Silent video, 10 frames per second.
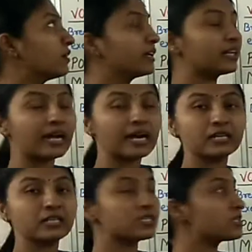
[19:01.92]
in
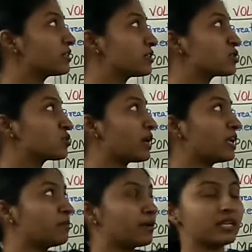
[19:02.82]
adults it is
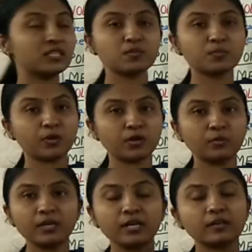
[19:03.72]
12 breaths per
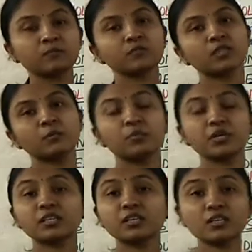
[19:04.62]
minute.
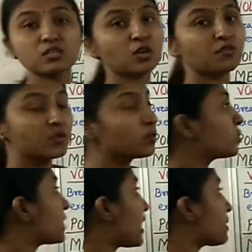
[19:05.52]
Breathing is of two
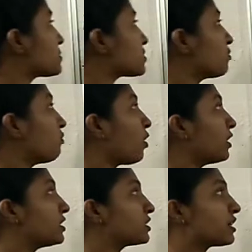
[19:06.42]
types:
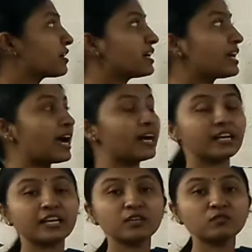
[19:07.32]
voluntary and
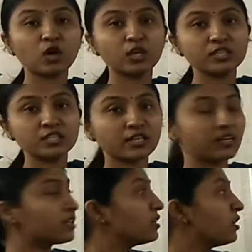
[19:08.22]

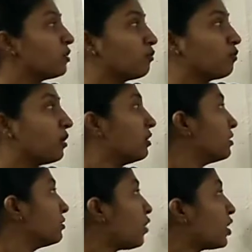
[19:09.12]
involuntary.
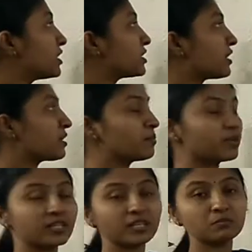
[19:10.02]
Voluntary
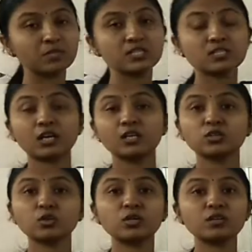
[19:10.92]
breathing means
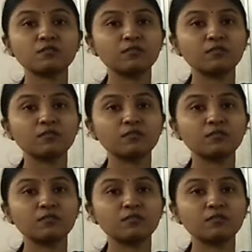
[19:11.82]
controlled.